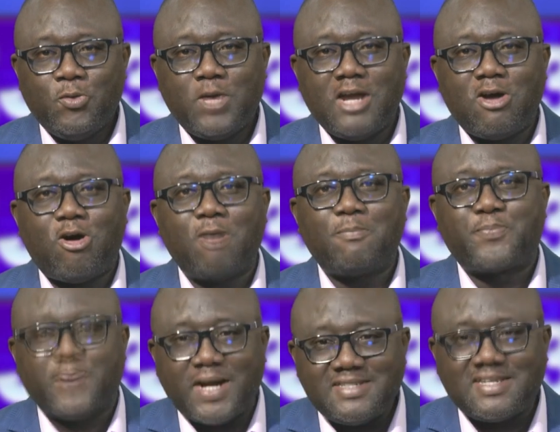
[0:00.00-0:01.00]
where
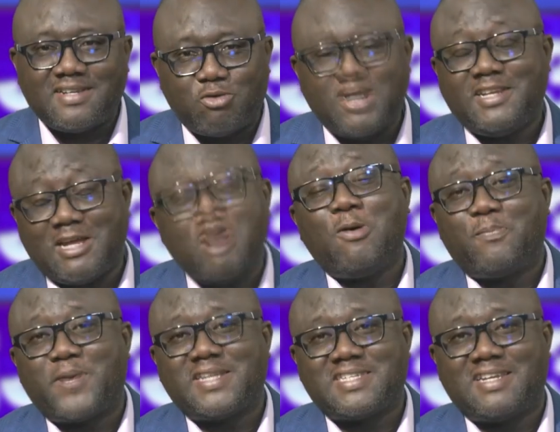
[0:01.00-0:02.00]
the
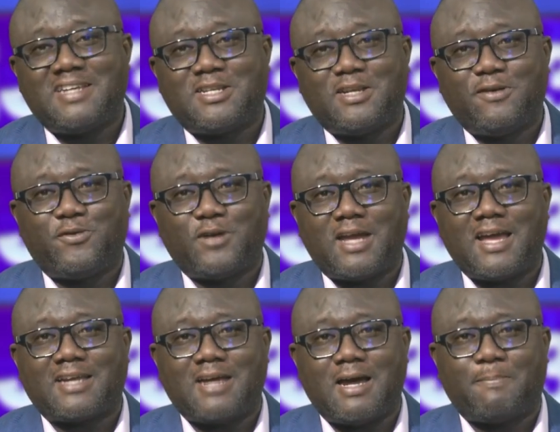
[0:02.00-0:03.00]
unprecedented, if you
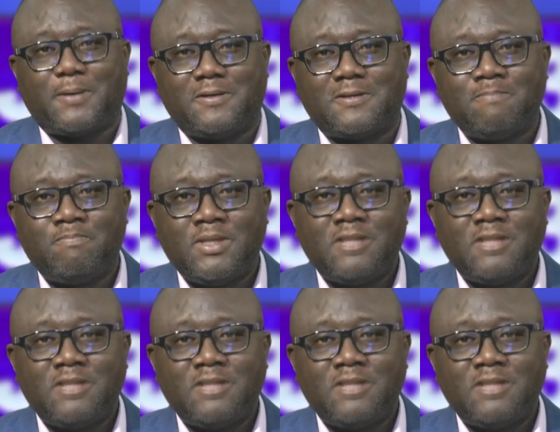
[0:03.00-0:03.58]
like, happened.